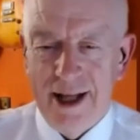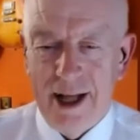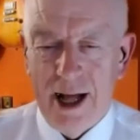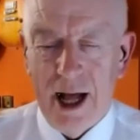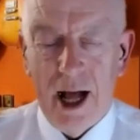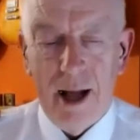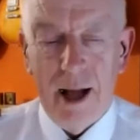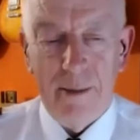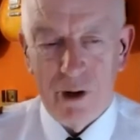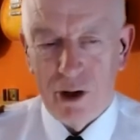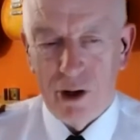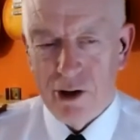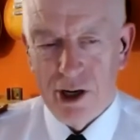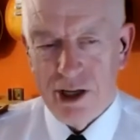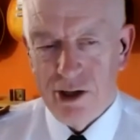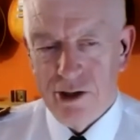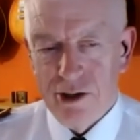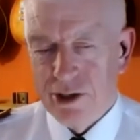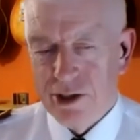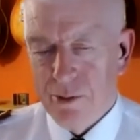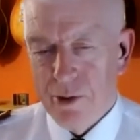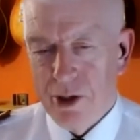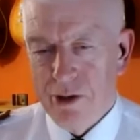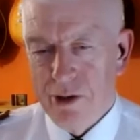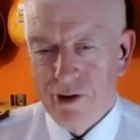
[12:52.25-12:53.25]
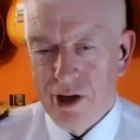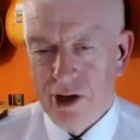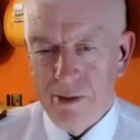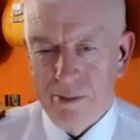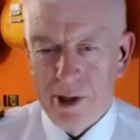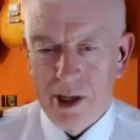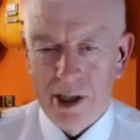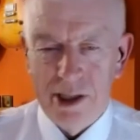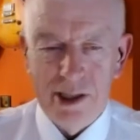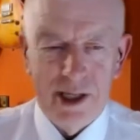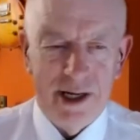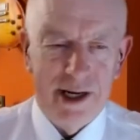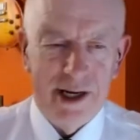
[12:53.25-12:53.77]
I'm not going to use the word
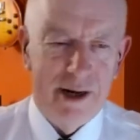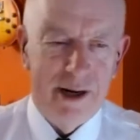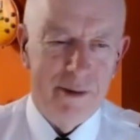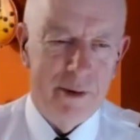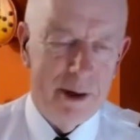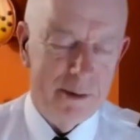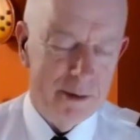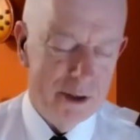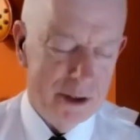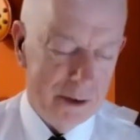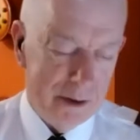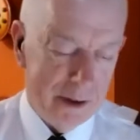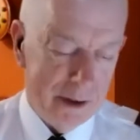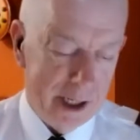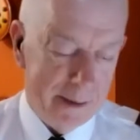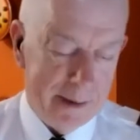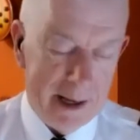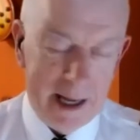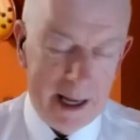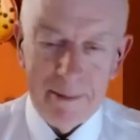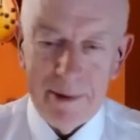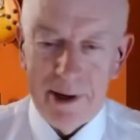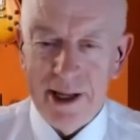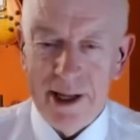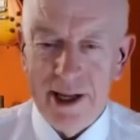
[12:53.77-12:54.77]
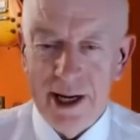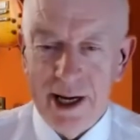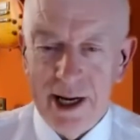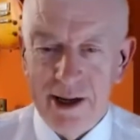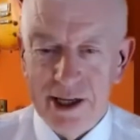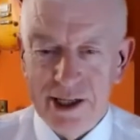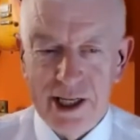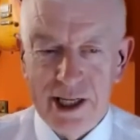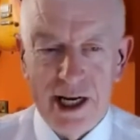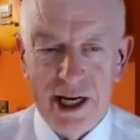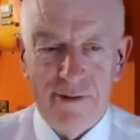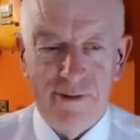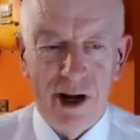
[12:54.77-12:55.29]
robot because I don't know what I'm talking about, but you
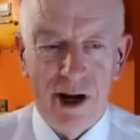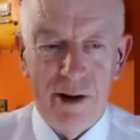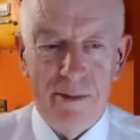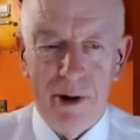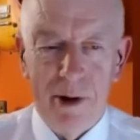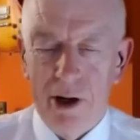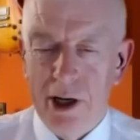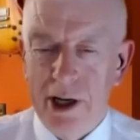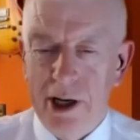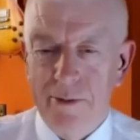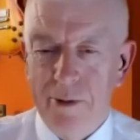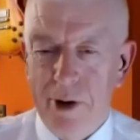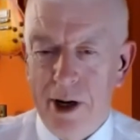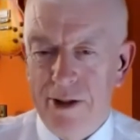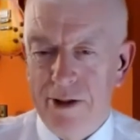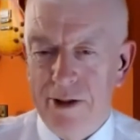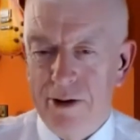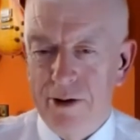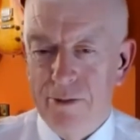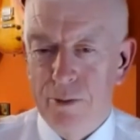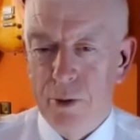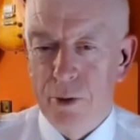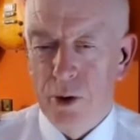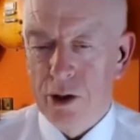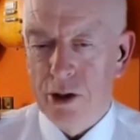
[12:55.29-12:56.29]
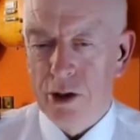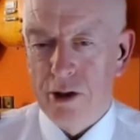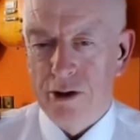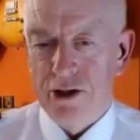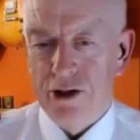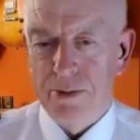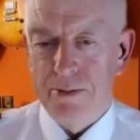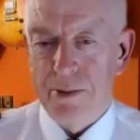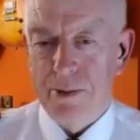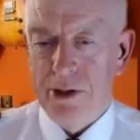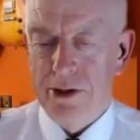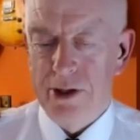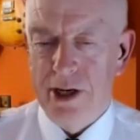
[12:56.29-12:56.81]
send a robot in rather than a war
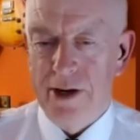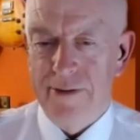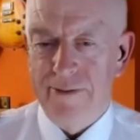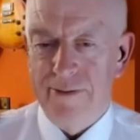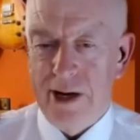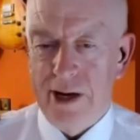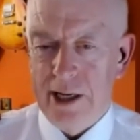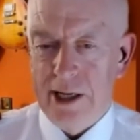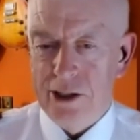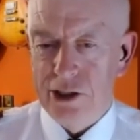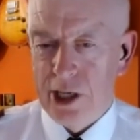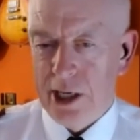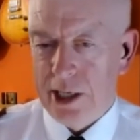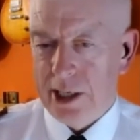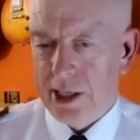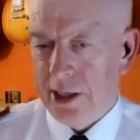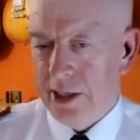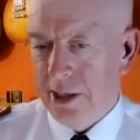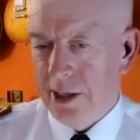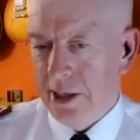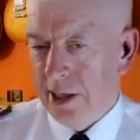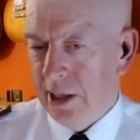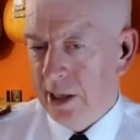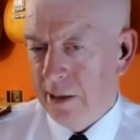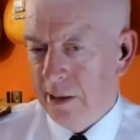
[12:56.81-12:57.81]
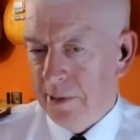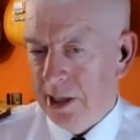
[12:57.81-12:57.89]
correspondent in a flak jacket and a helmet.